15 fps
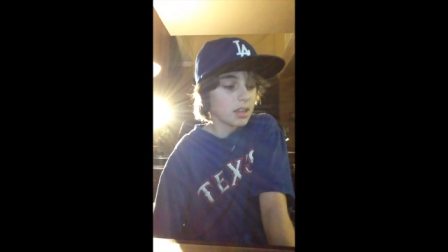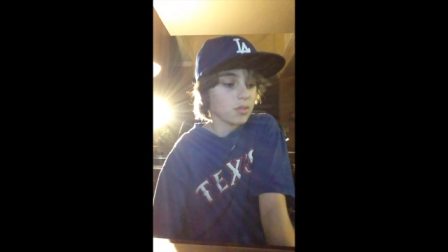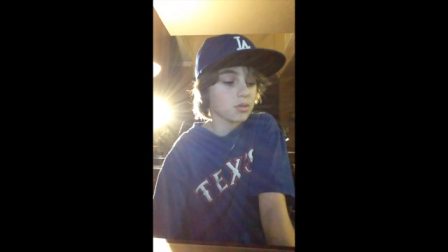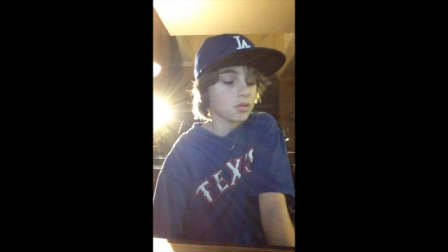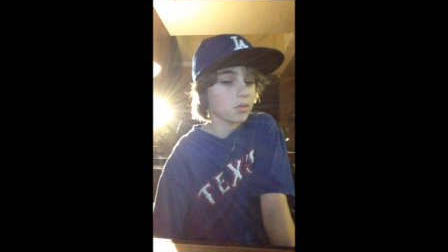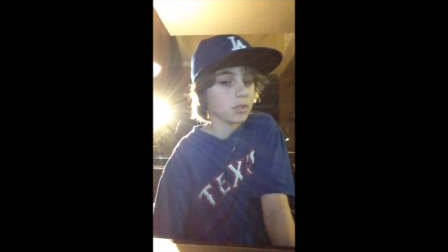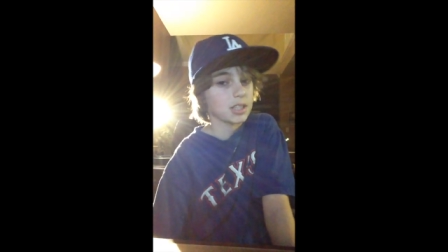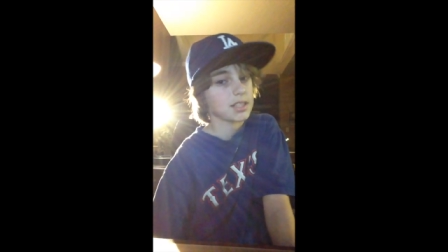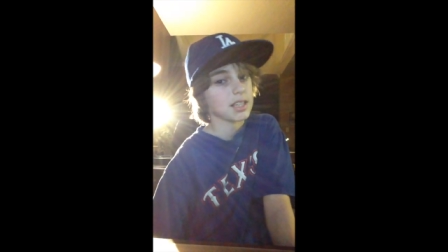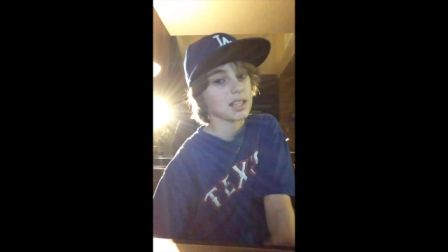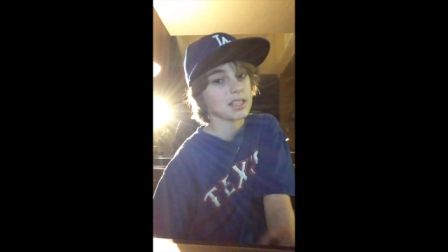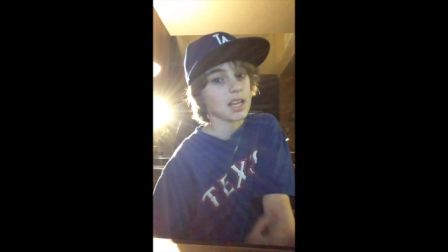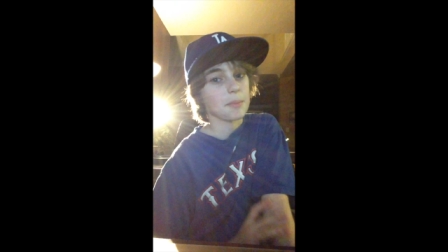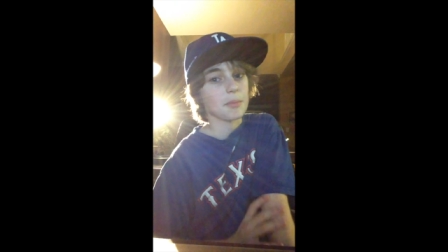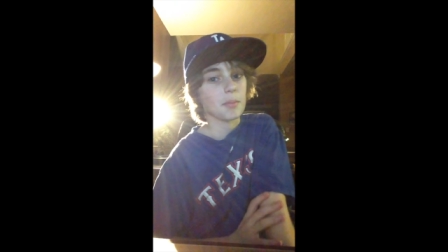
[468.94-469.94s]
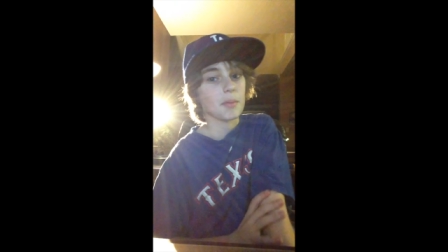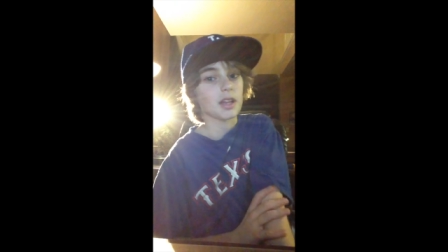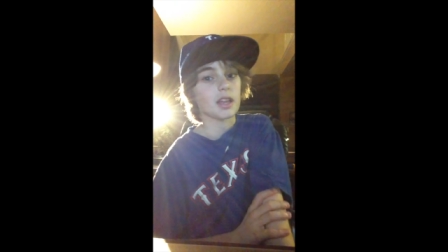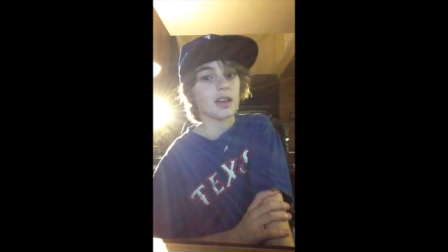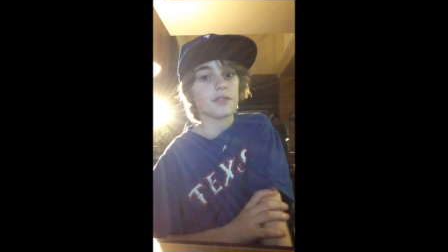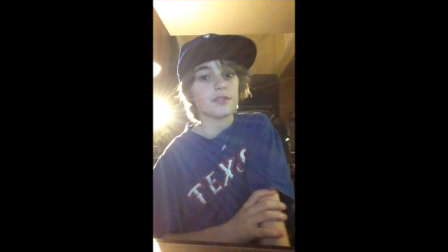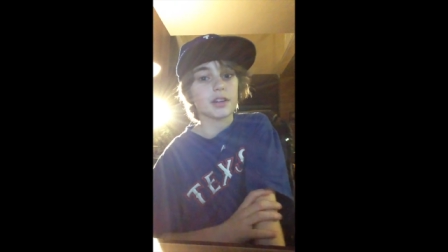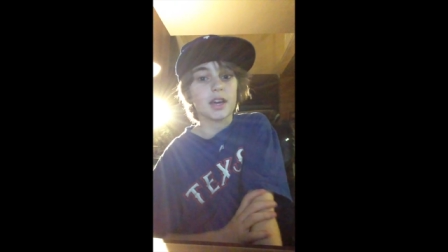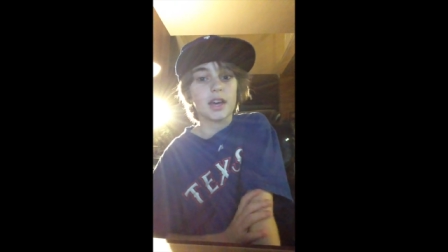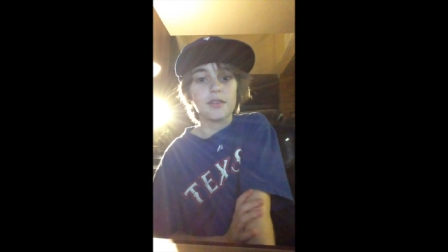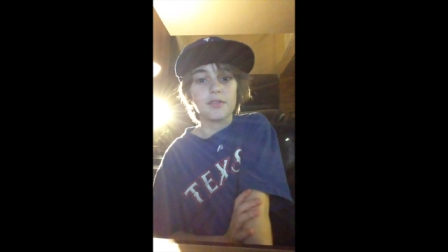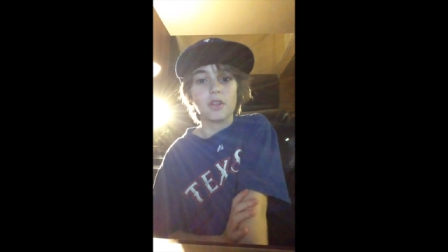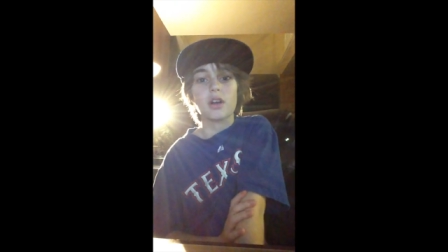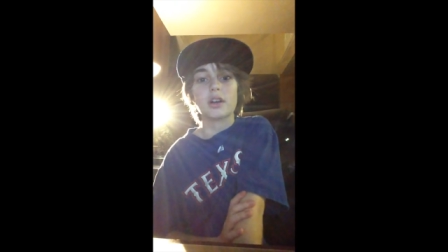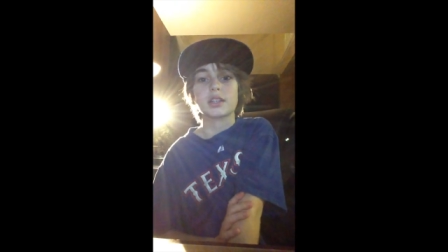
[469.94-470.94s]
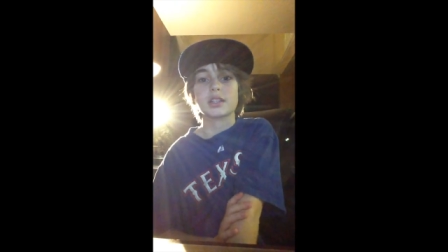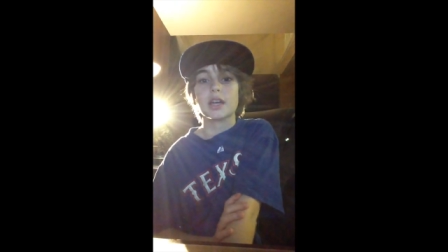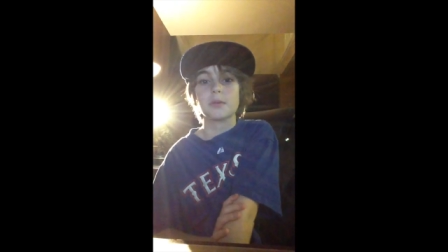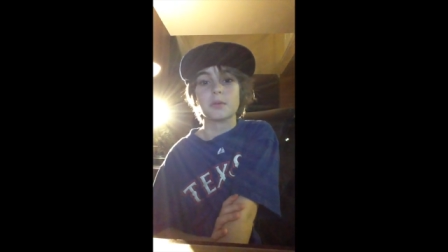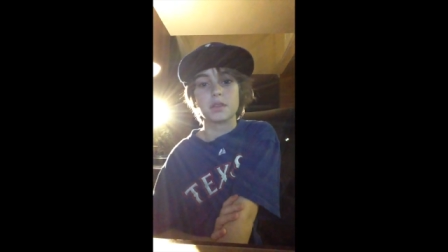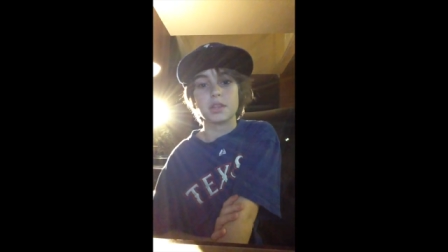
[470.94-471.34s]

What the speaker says: was a really sad time in my life. And I have a lot of time to